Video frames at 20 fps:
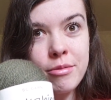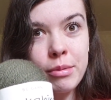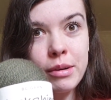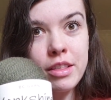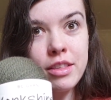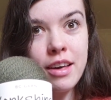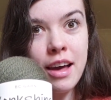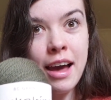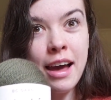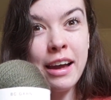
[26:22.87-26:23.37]

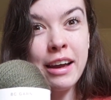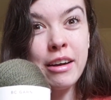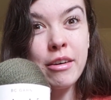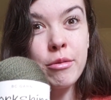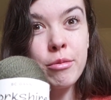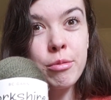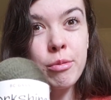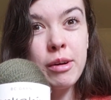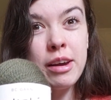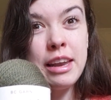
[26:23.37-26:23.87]
which I
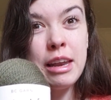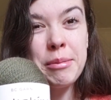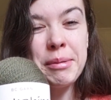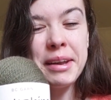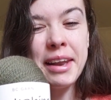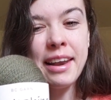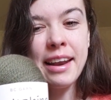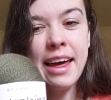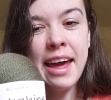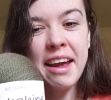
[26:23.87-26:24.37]

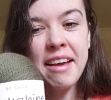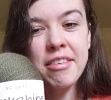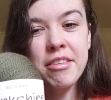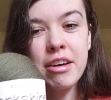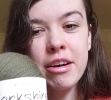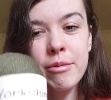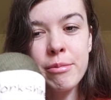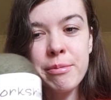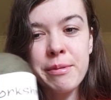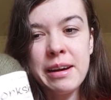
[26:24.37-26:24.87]
really like. So
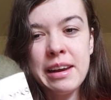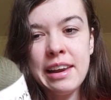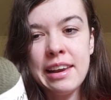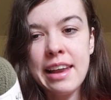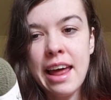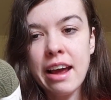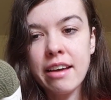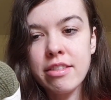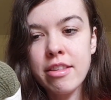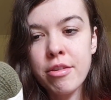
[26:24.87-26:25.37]
I really
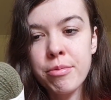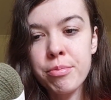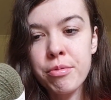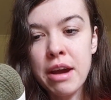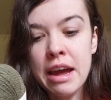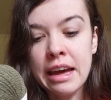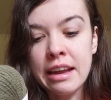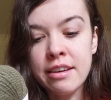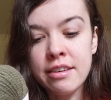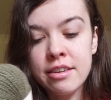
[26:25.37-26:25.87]
like this
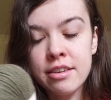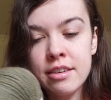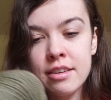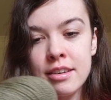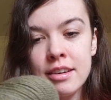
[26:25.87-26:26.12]
brand.